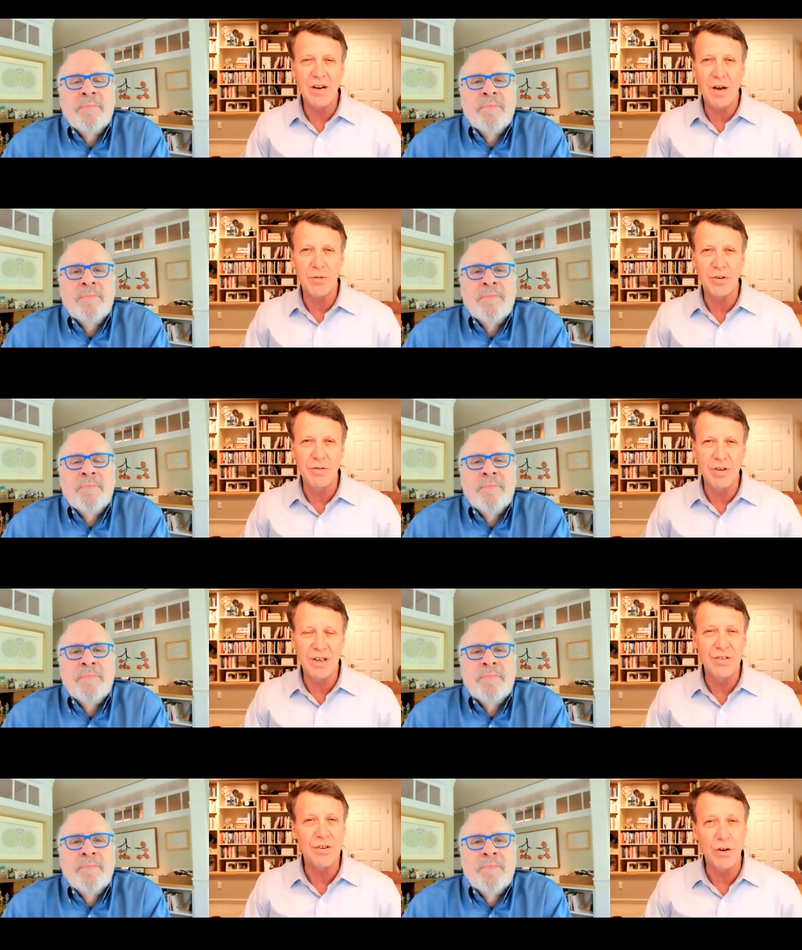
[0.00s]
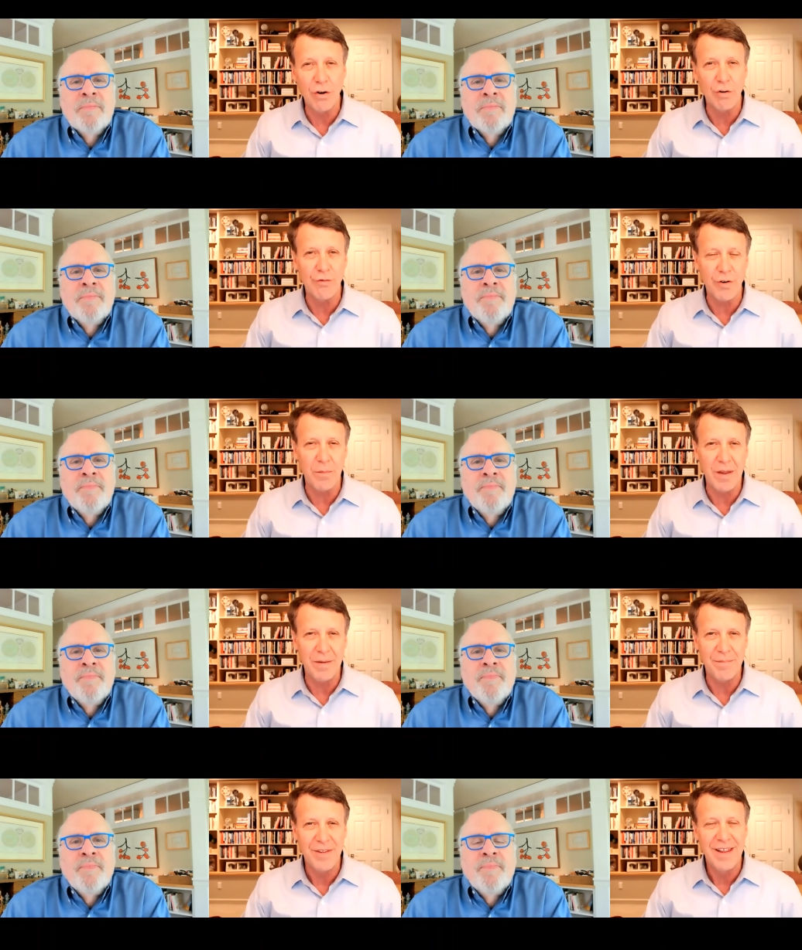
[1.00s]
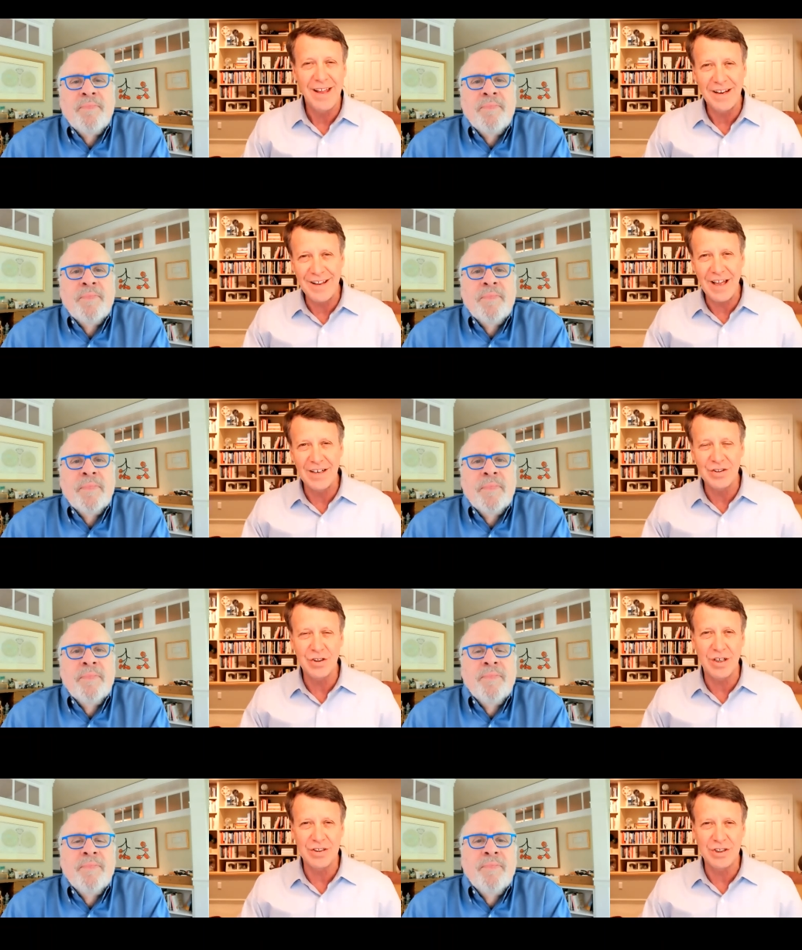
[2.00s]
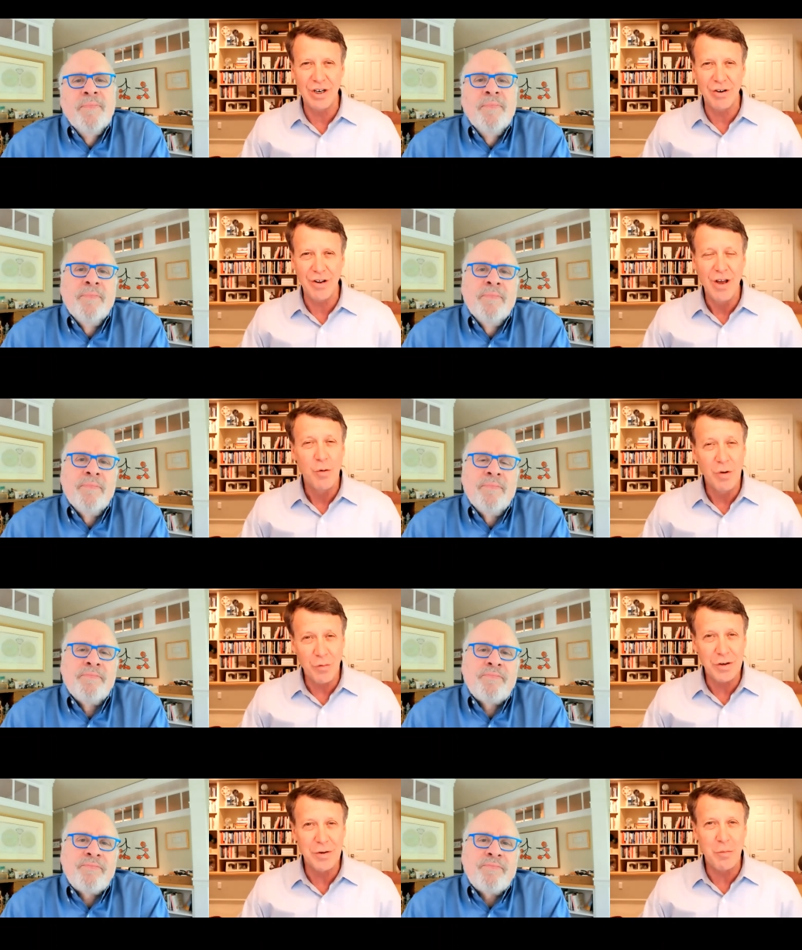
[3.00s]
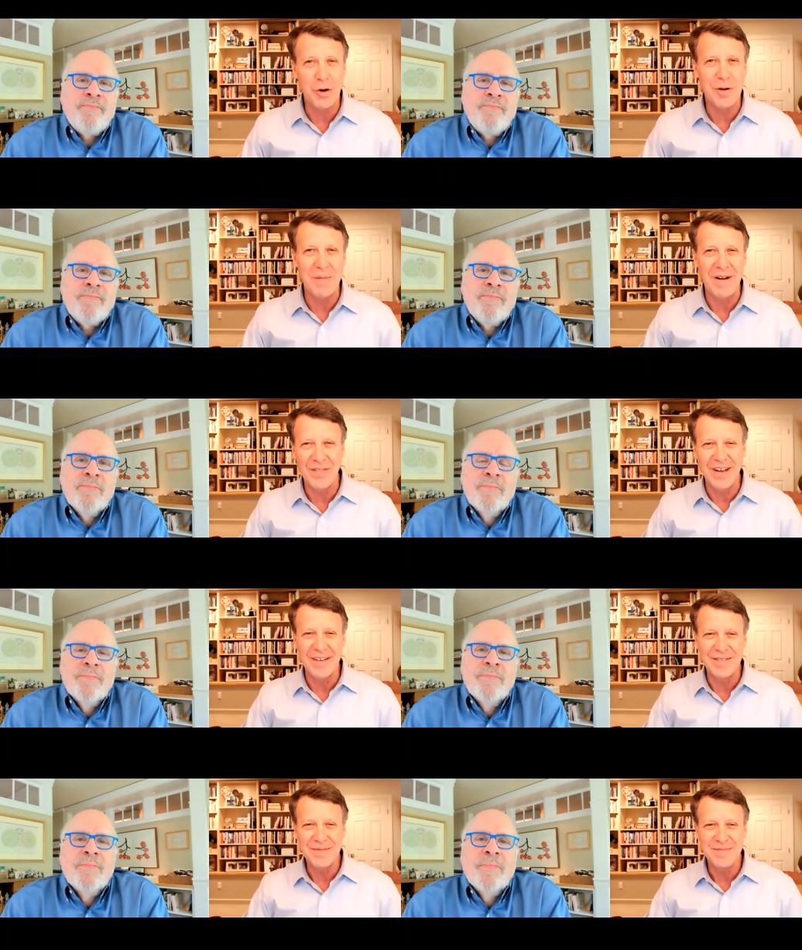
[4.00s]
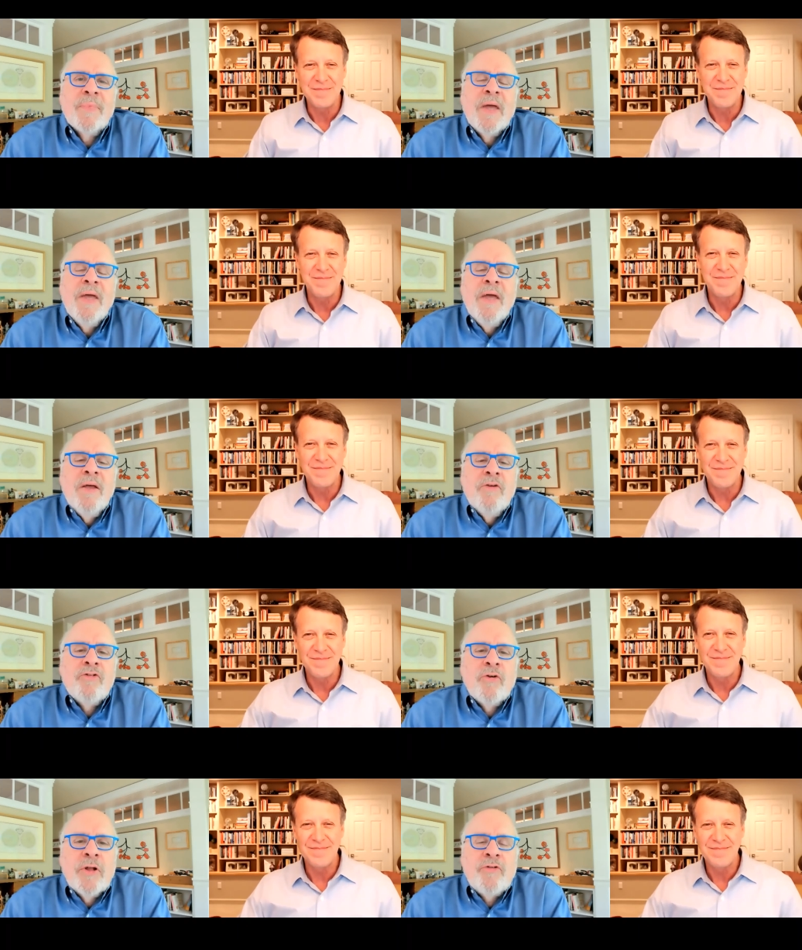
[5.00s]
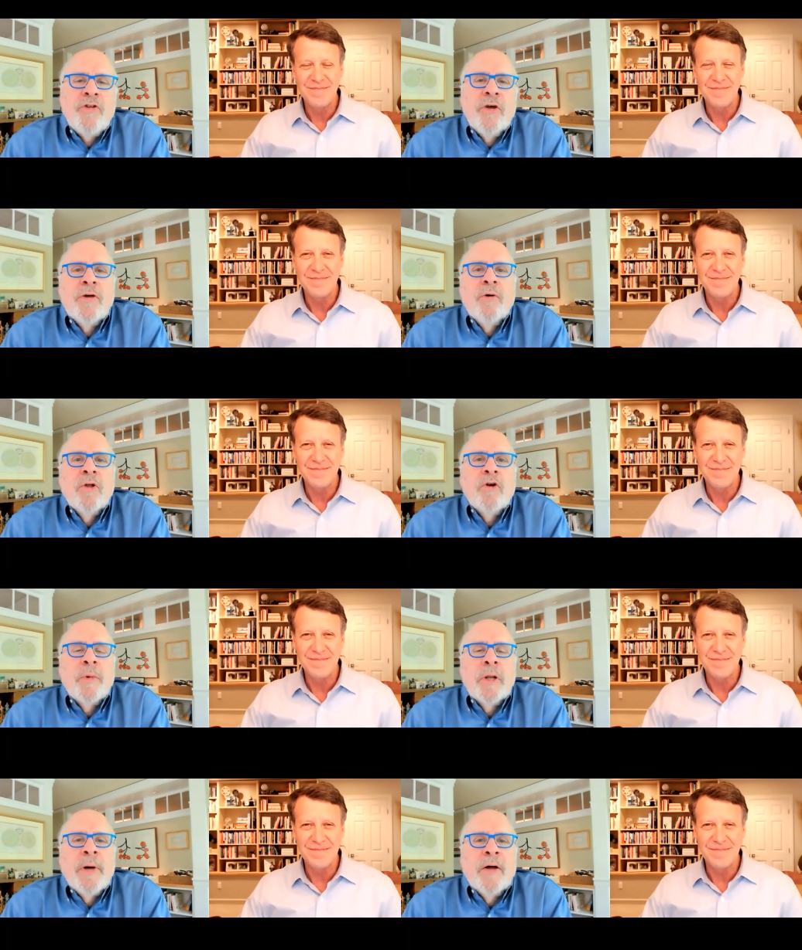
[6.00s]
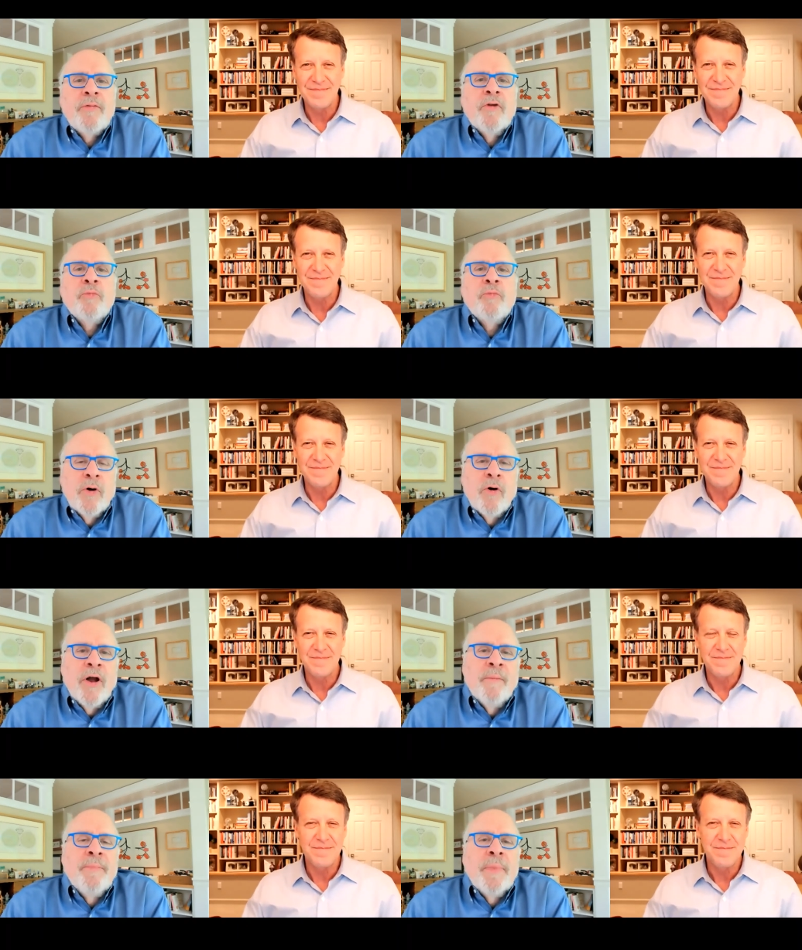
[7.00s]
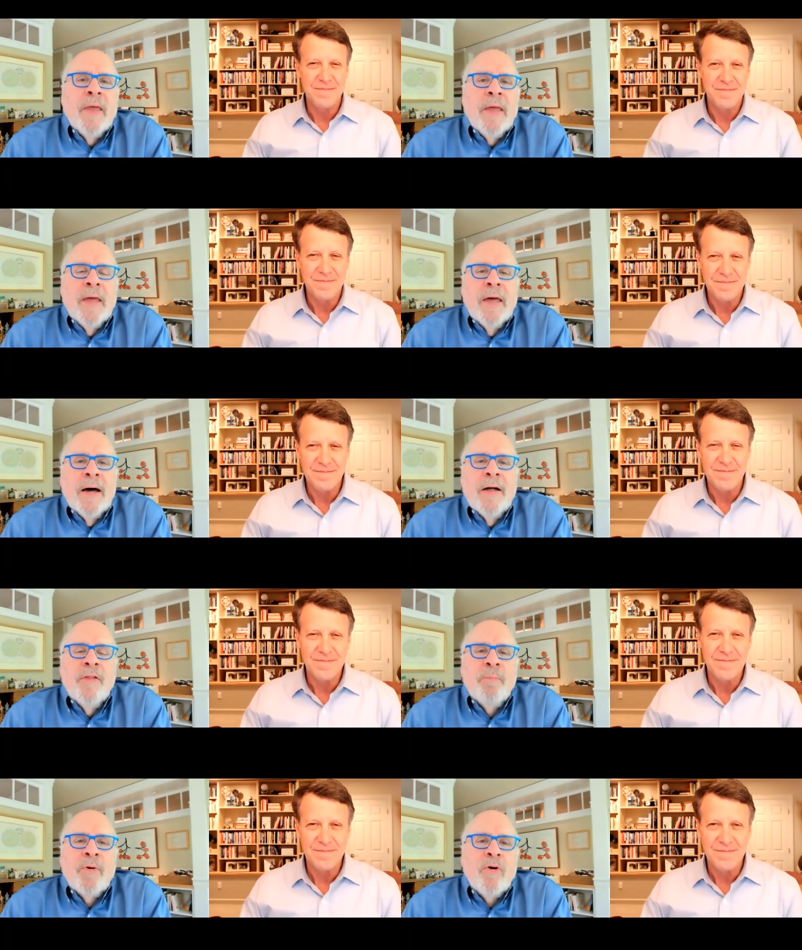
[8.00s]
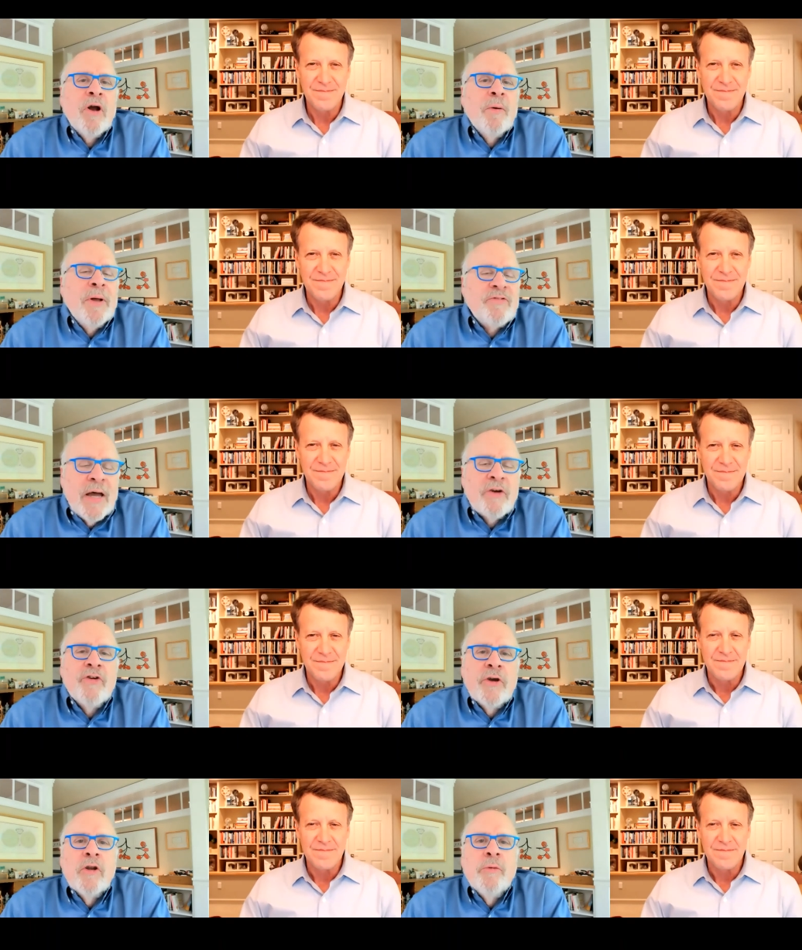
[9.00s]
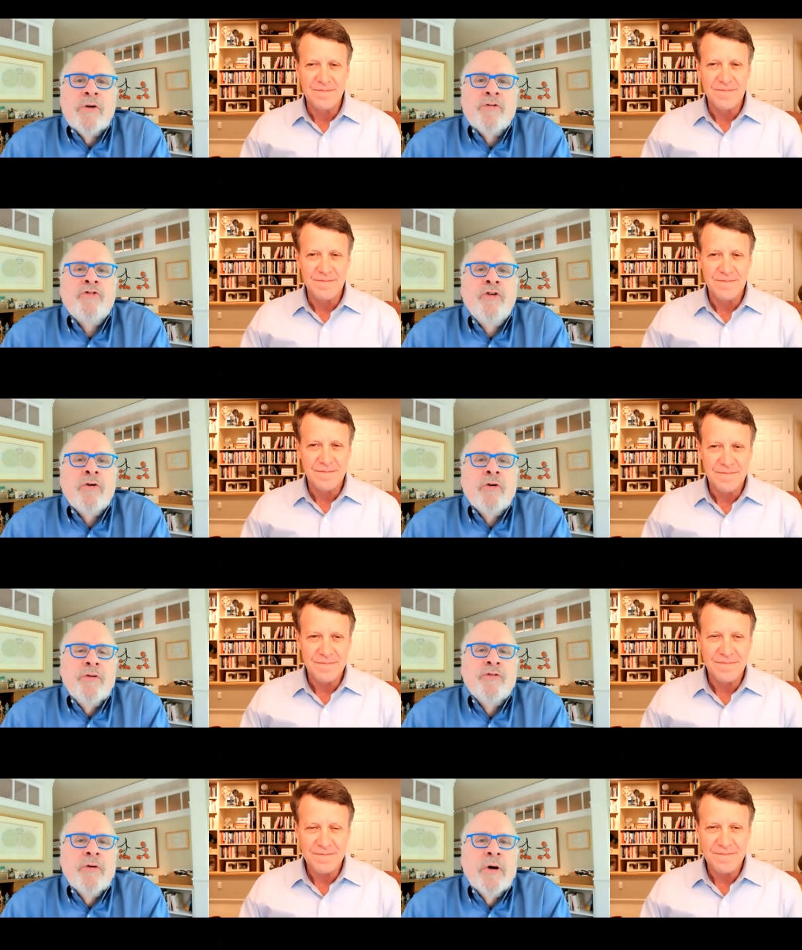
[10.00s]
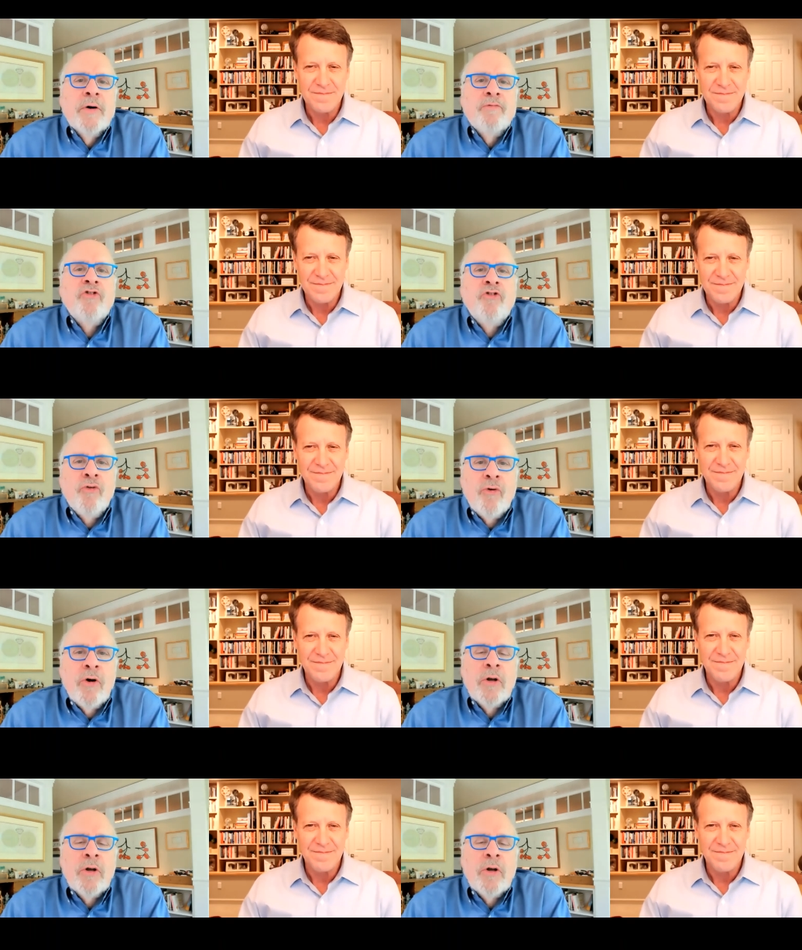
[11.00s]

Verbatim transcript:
Speaker 1: opportunities to learn from them. And again, as John shared, we've written a book about that. So let's
Speaker 2: tell you a little bit about this program. Uh, the program is actually going to be a series of short